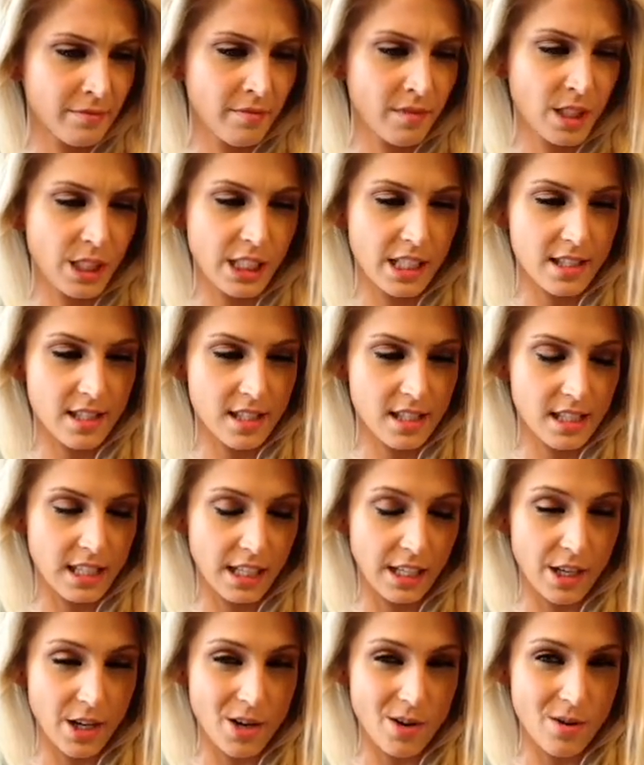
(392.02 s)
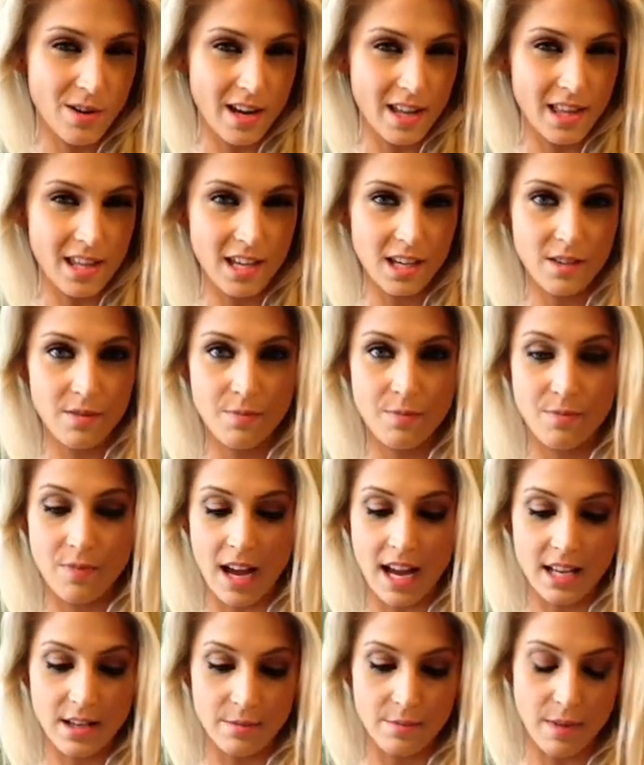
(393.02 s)
Casino, I think.
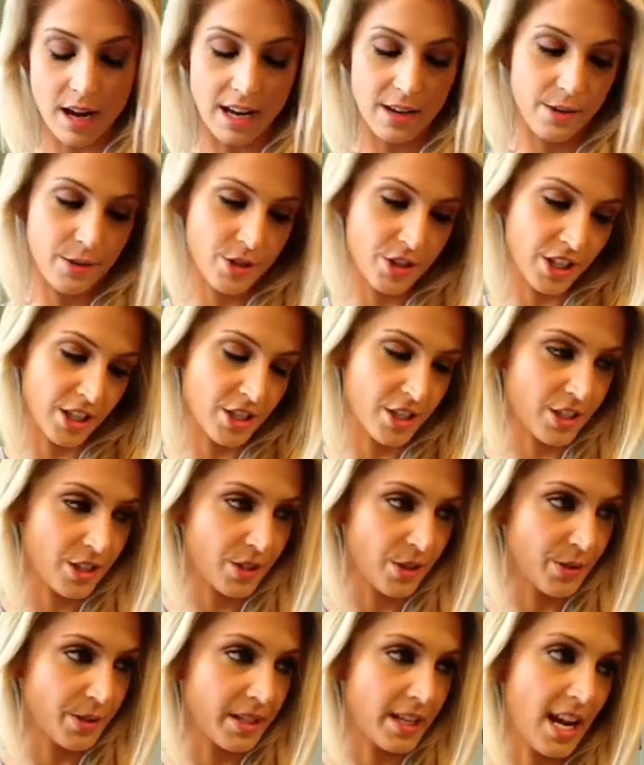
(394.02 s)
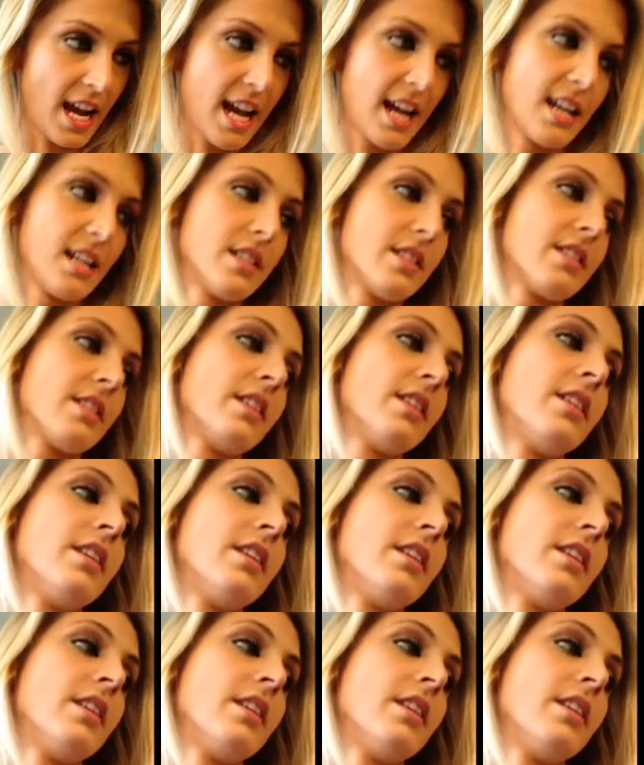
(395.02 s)
I usually just use it as